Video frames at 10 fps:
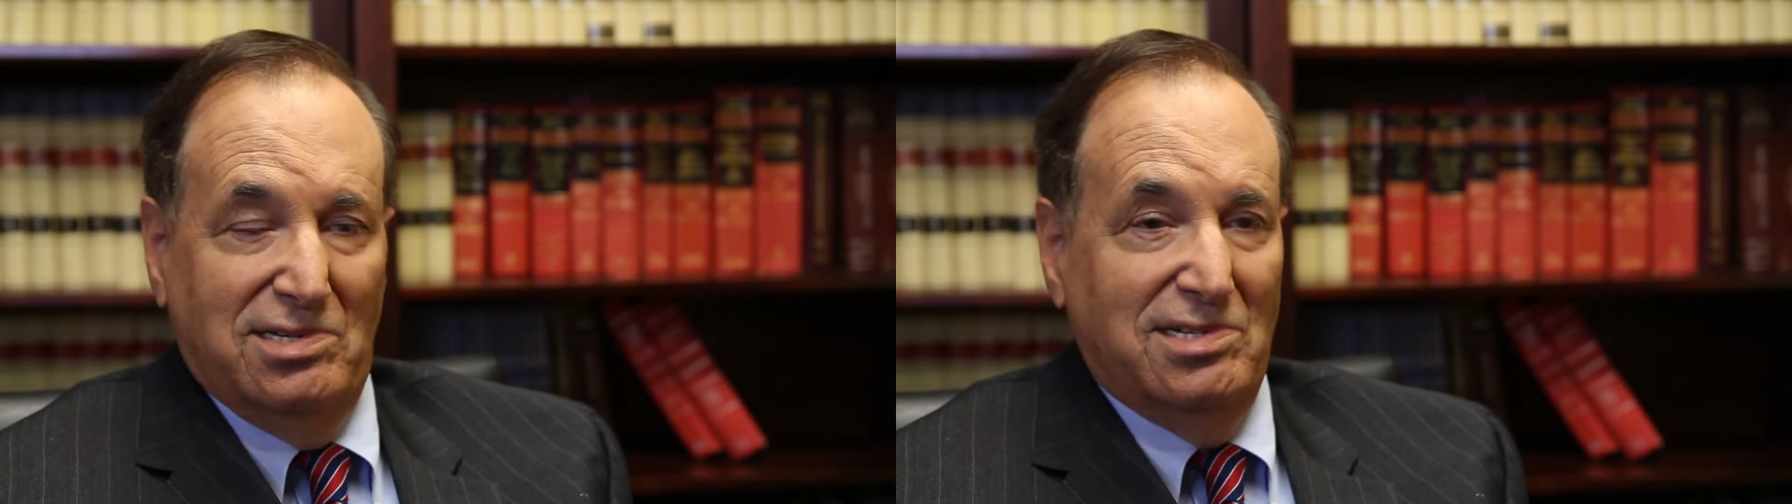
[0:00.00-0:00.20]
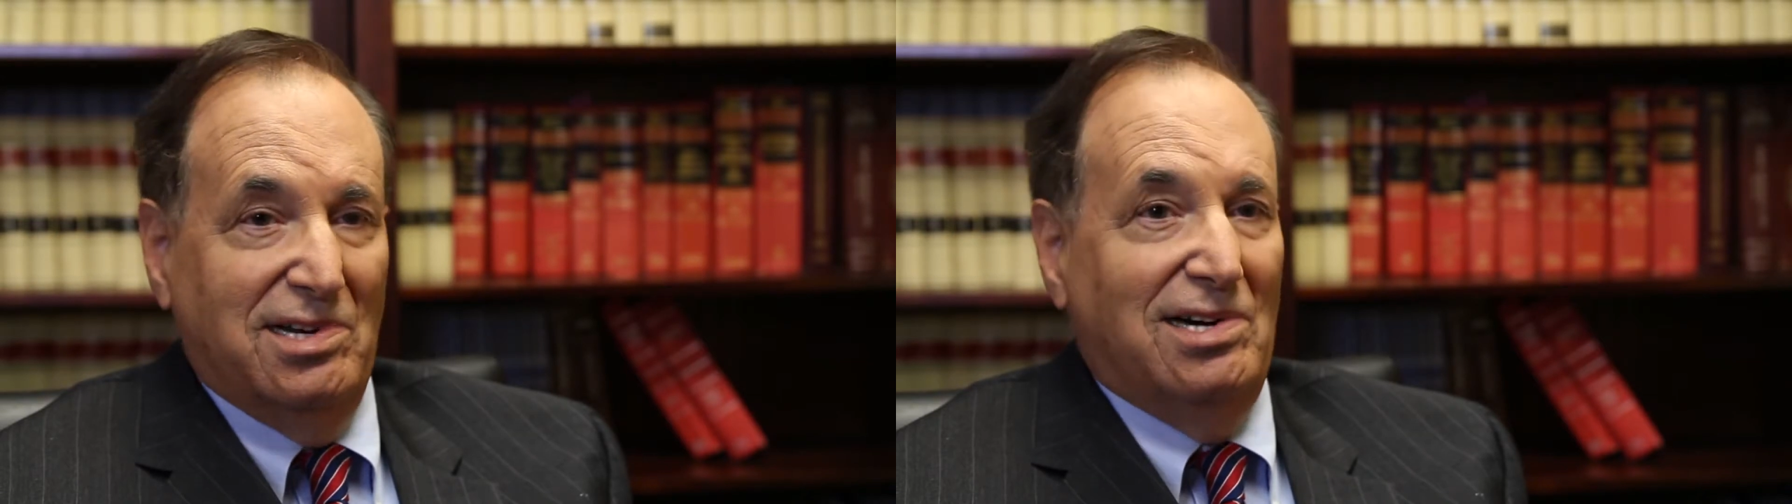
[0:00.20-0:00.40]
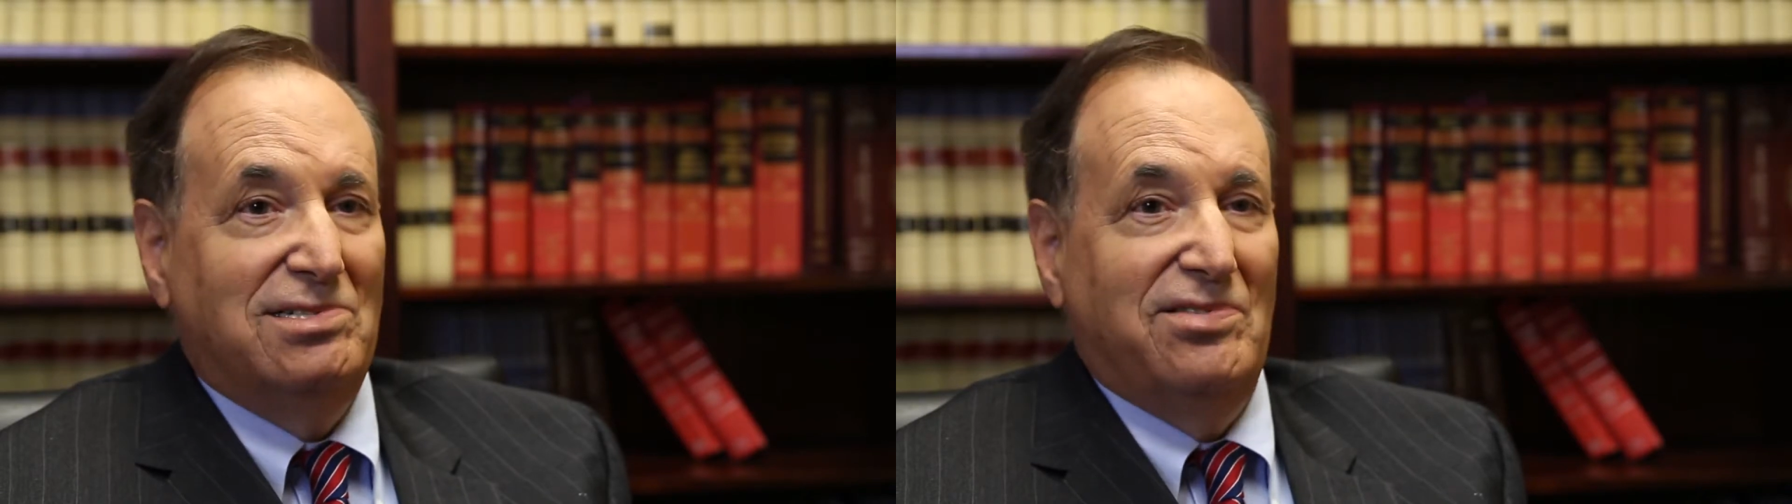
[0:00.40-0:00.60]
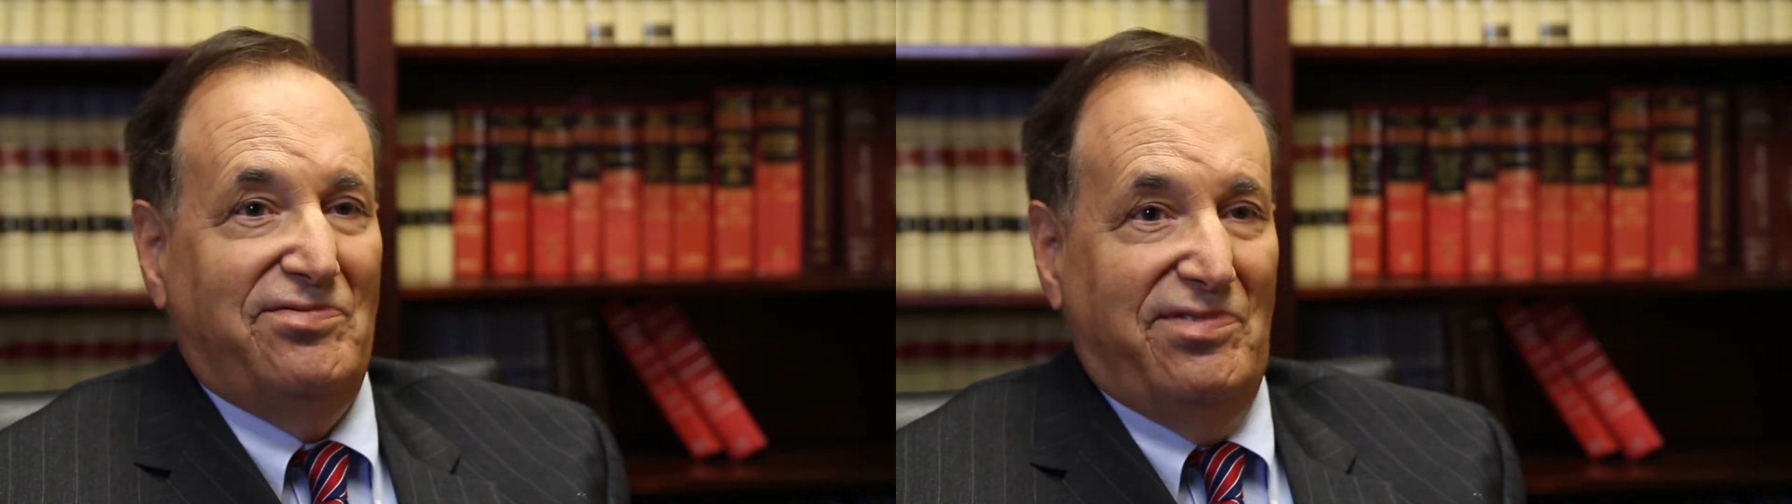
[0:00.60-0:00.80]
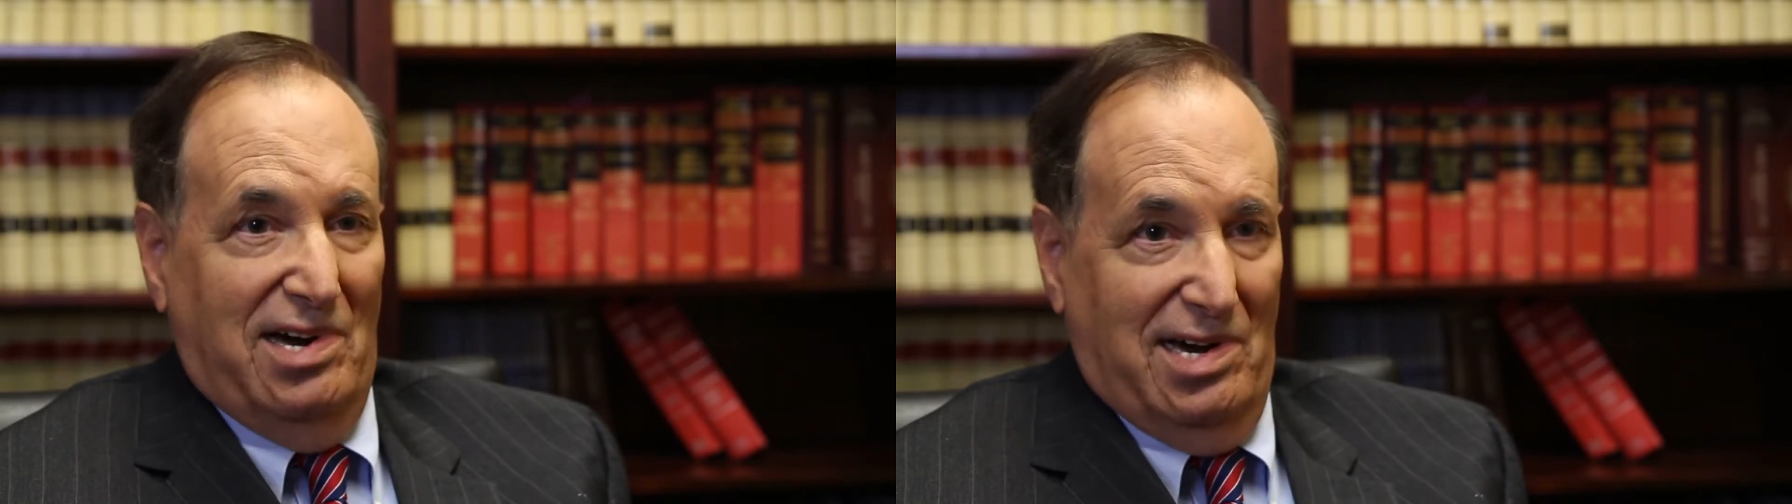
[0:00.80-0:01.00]

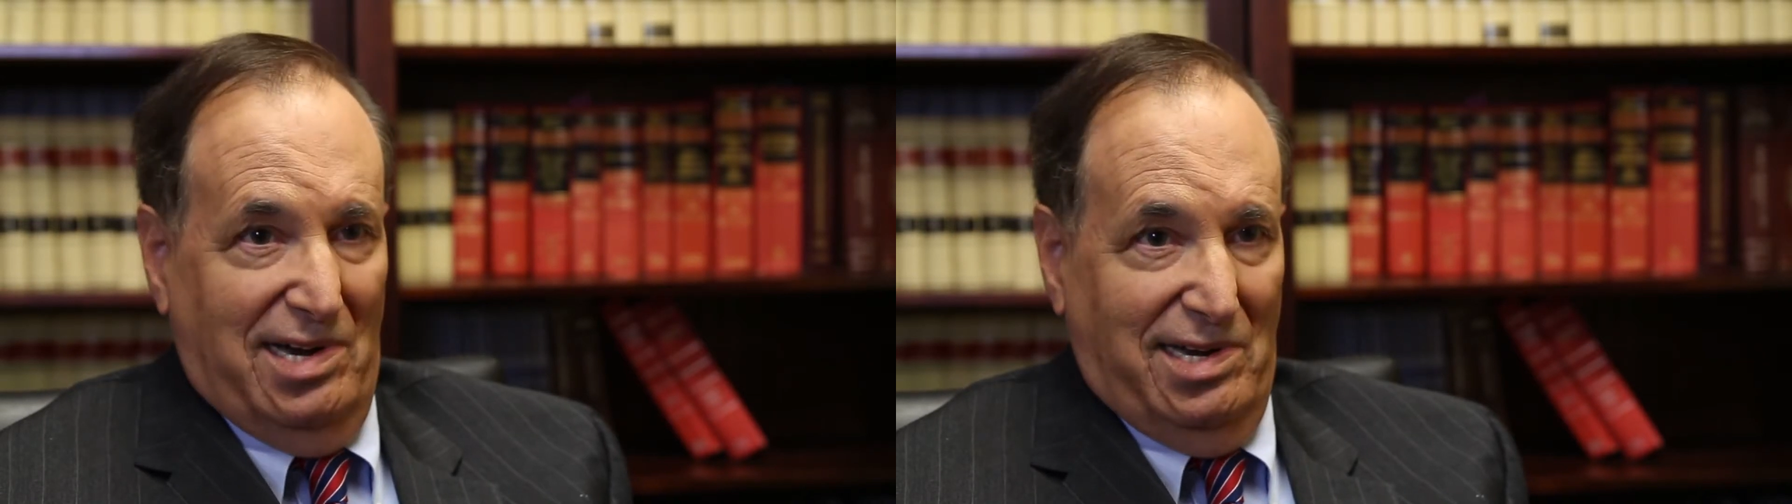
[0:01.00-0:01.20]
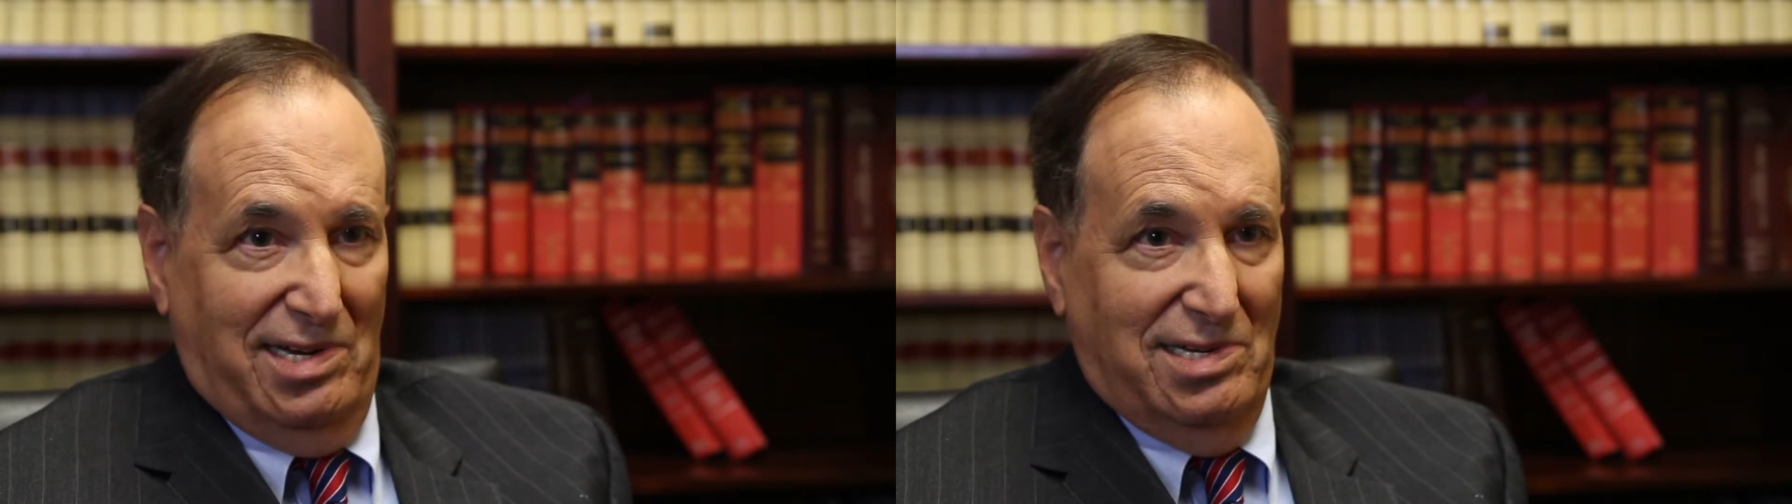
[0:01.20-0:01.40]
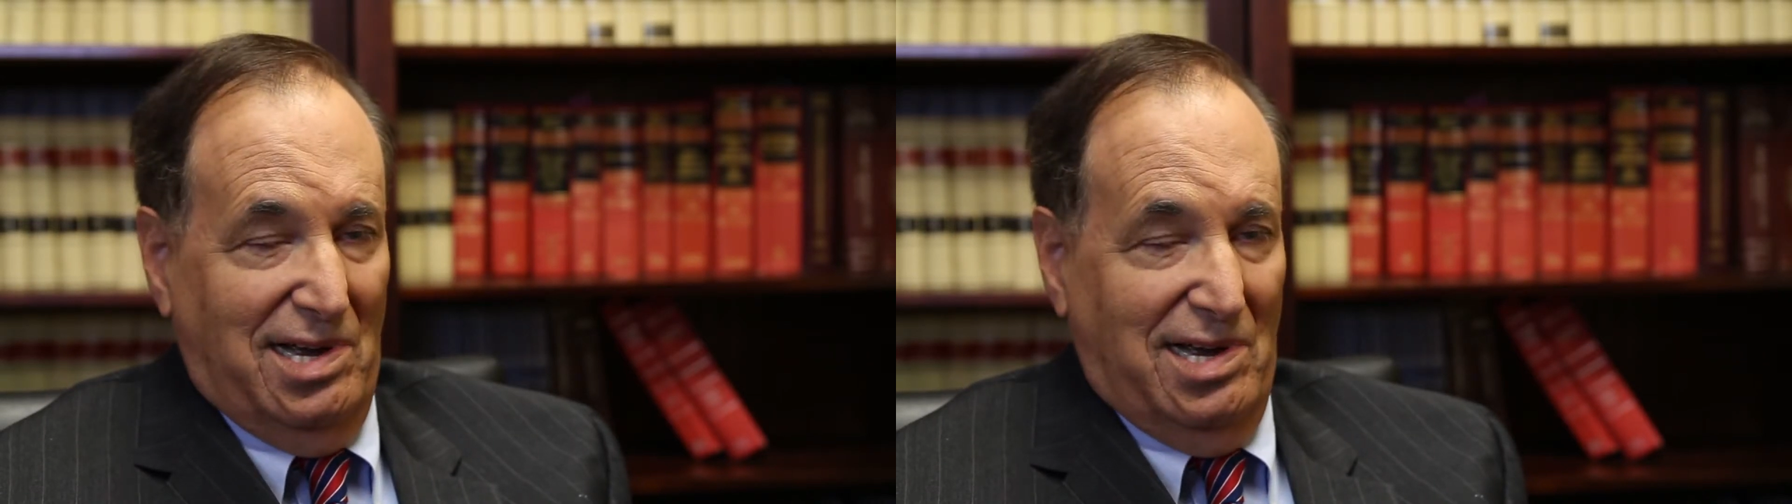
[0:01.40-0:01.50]
nullify